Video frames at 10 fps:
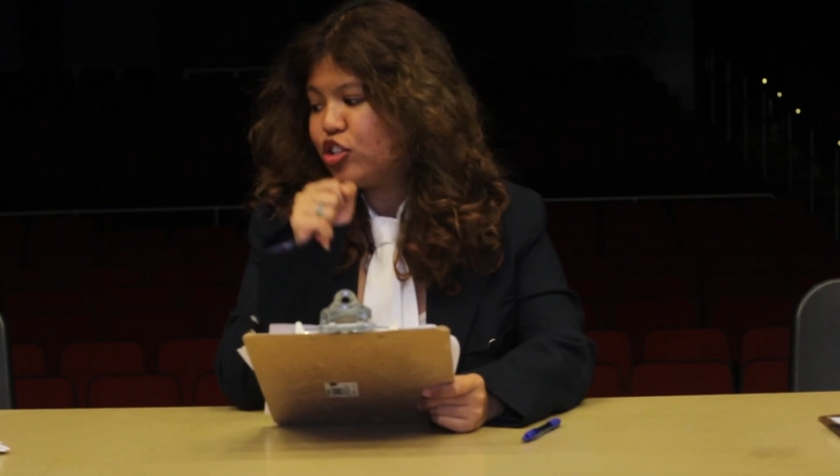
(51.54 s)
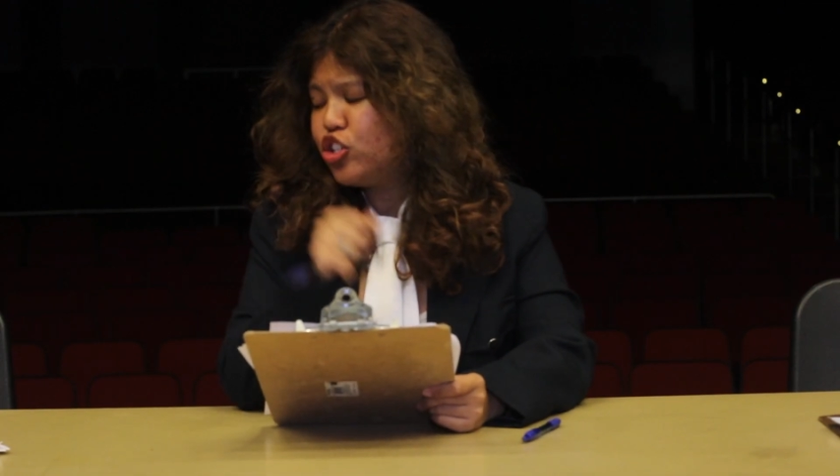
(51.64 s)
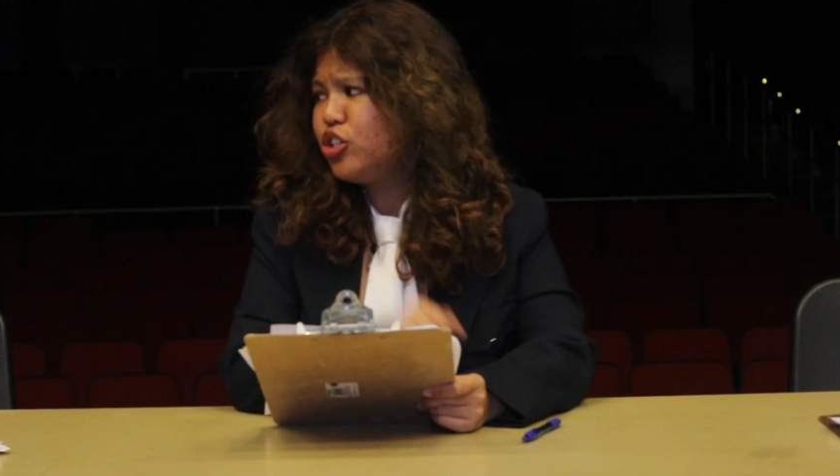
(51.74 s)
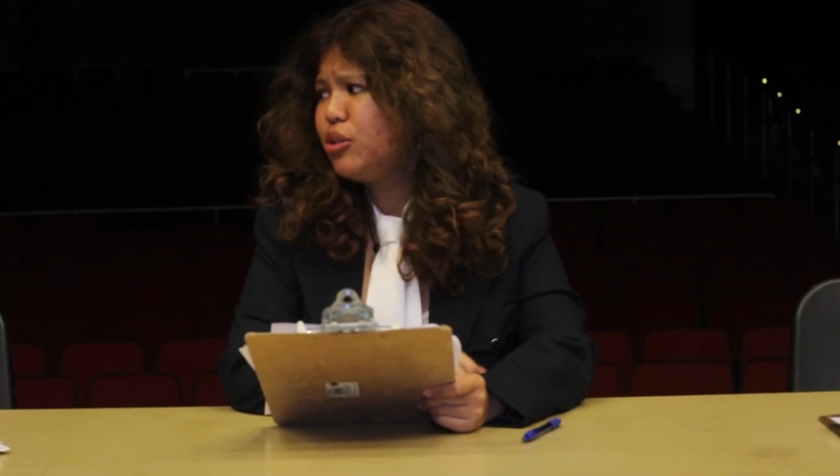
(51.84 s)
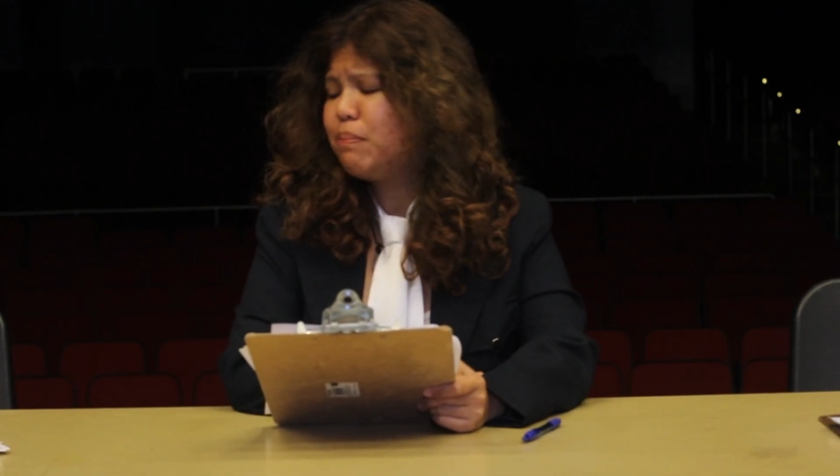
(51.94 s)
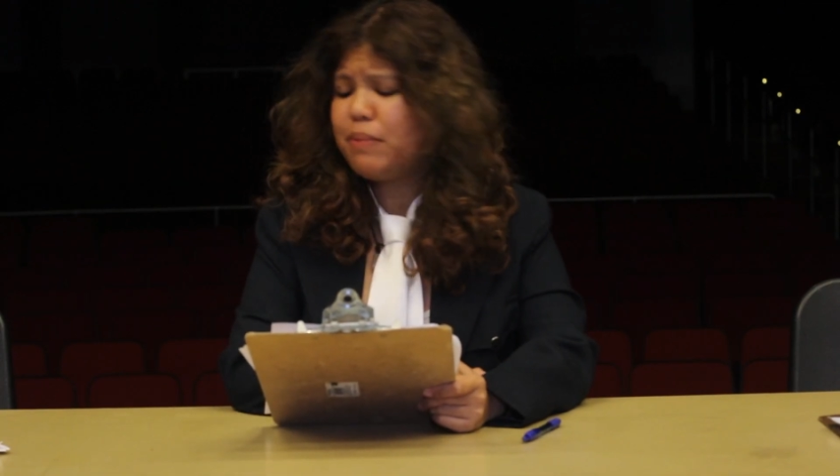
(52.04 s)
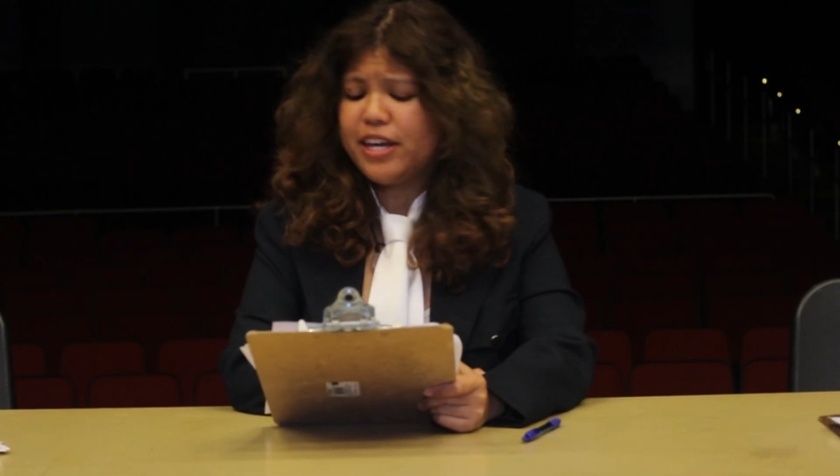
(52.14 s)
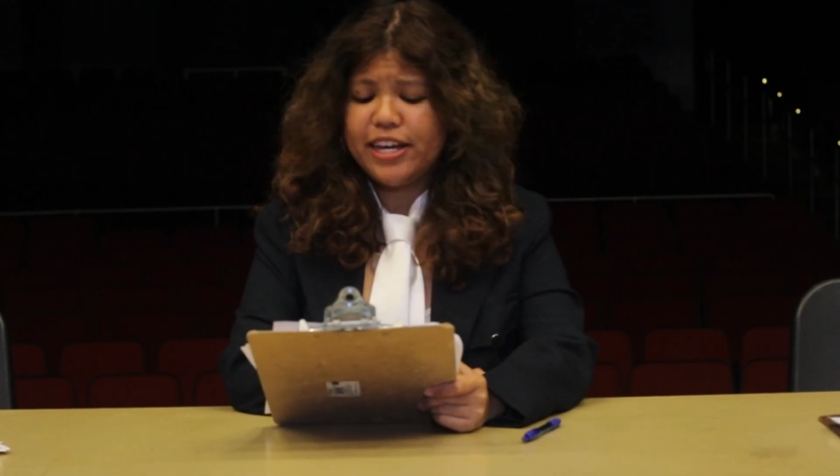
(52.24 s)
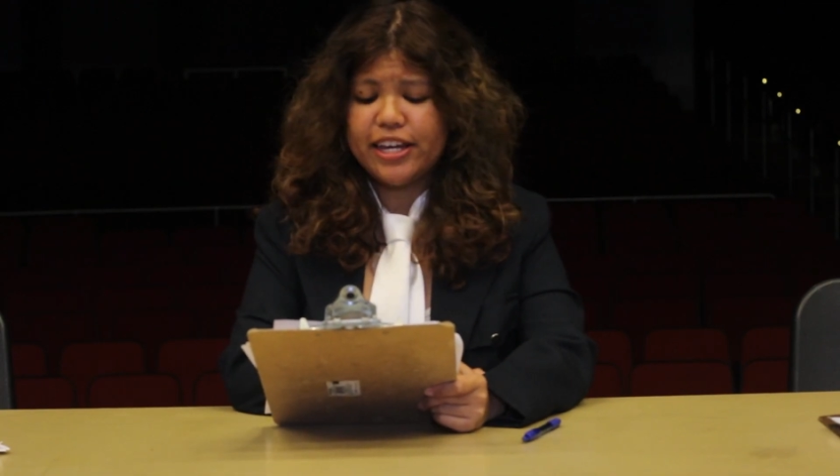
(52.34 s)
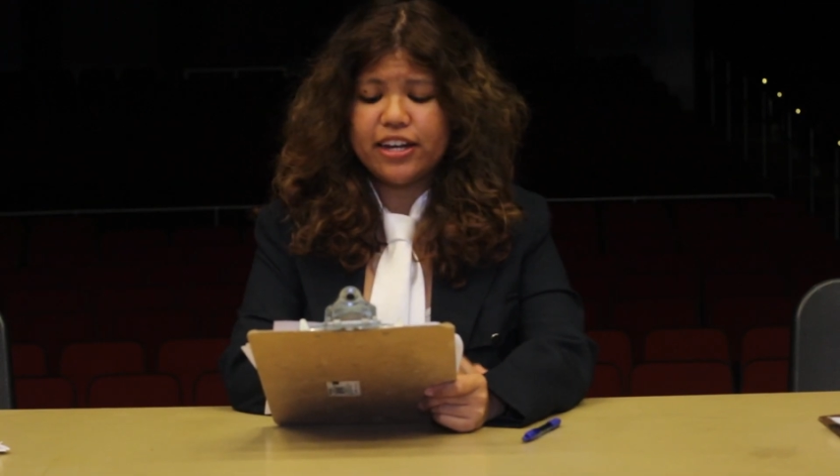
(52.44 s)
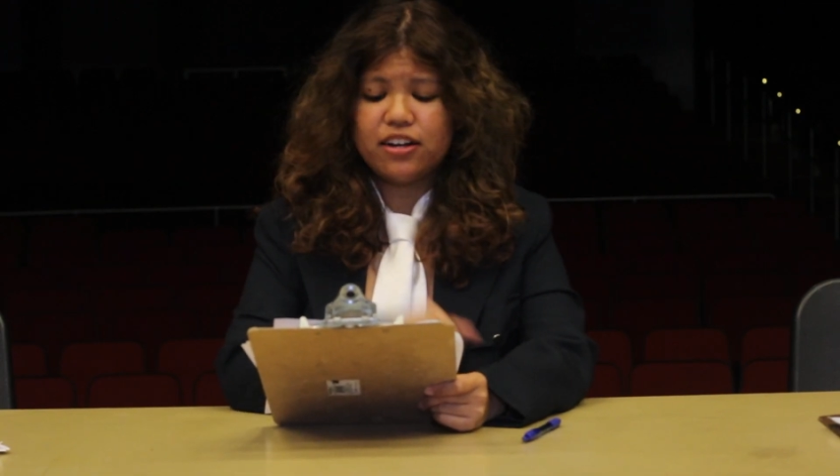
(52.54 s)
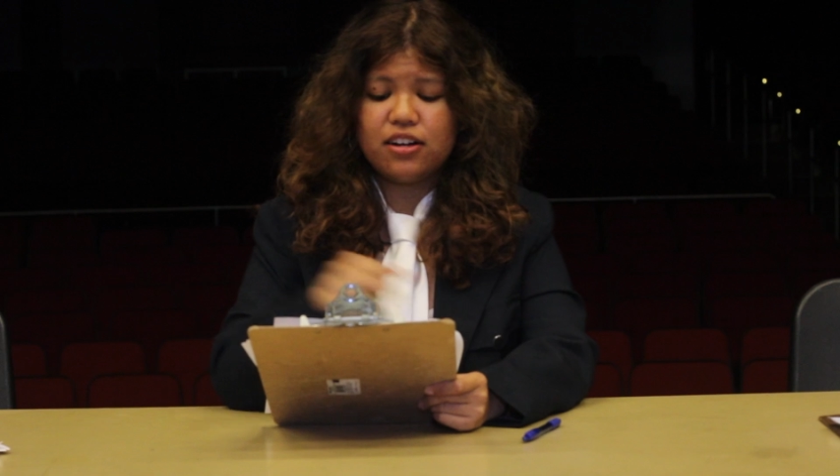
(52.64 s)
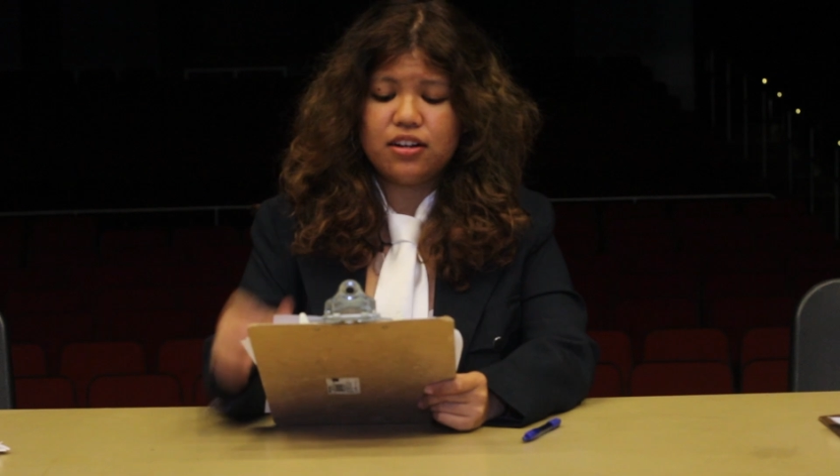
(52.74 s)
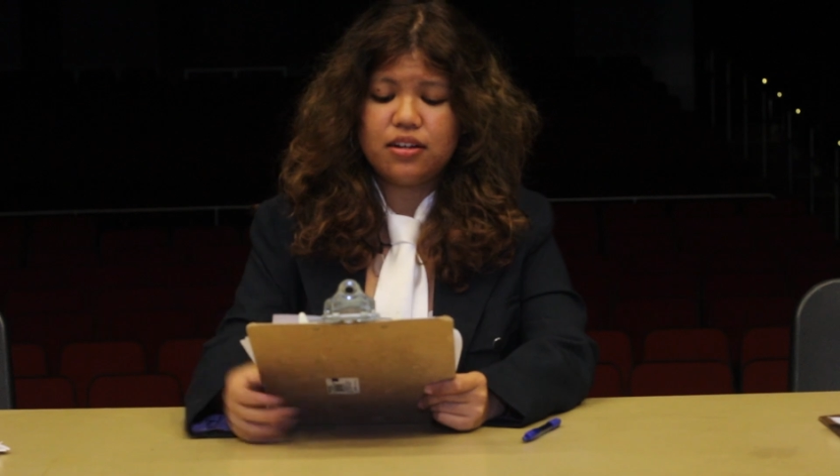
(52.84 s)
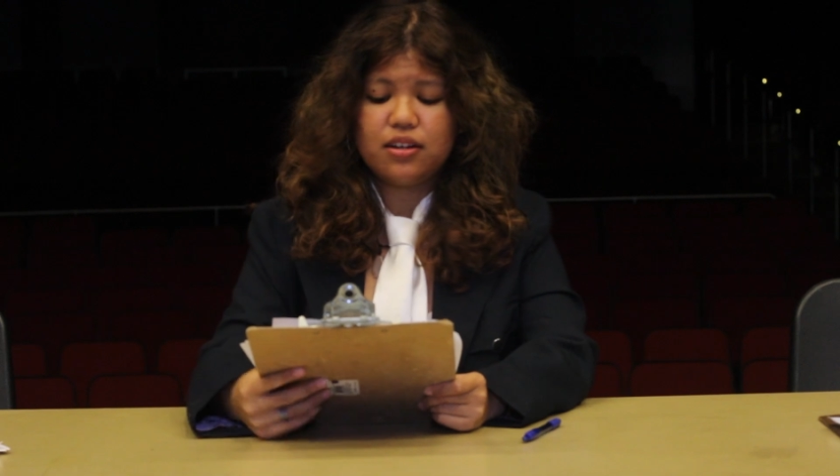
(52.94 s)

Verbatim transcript: should be here.